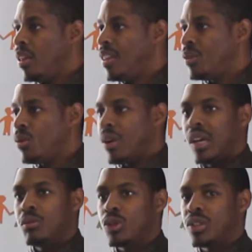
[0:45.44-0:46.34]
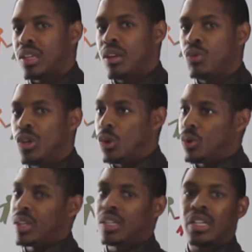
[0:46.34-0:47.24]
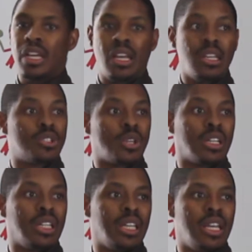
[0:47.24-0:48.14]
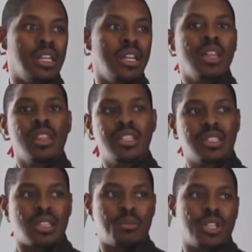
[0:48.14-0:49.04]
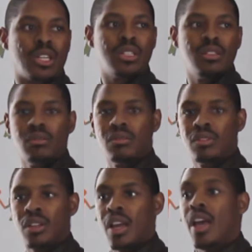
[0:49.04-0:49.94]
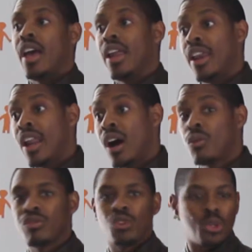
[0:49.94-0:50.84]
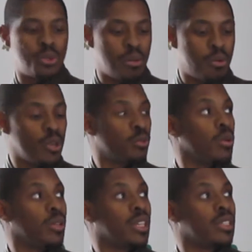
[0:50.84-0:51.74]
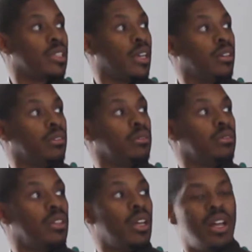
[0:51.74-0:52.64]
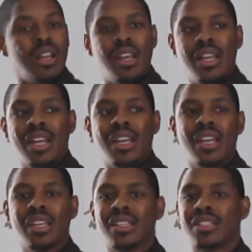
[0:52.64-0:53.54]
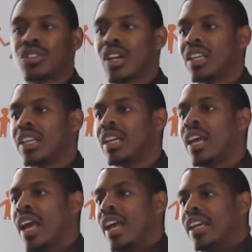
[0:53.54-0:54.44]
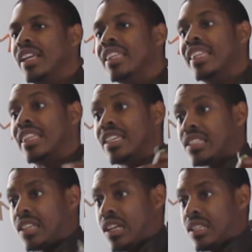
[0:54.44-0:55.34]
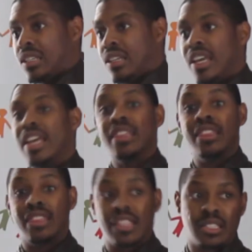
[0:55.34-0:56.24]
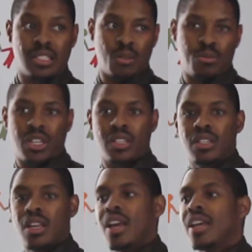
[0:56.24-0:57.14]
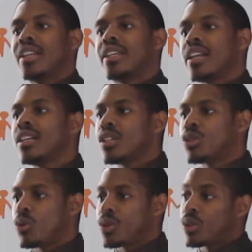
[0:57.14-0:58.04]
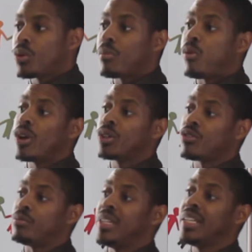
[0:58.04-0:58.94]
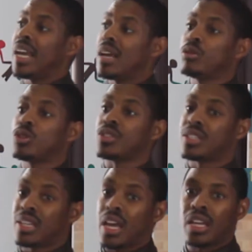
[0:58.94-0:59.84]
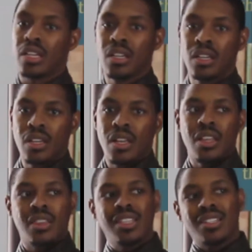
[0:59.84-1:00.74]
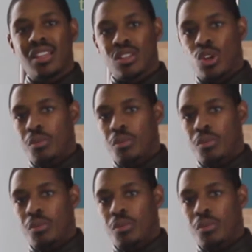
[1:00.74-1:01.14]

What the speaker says: Then we were able to say we know that learner A is struggling in this subject. And now we've gone to a point where we can say learner A is struggling in this task in this subject. Getting us closer to a point of being able to say these are the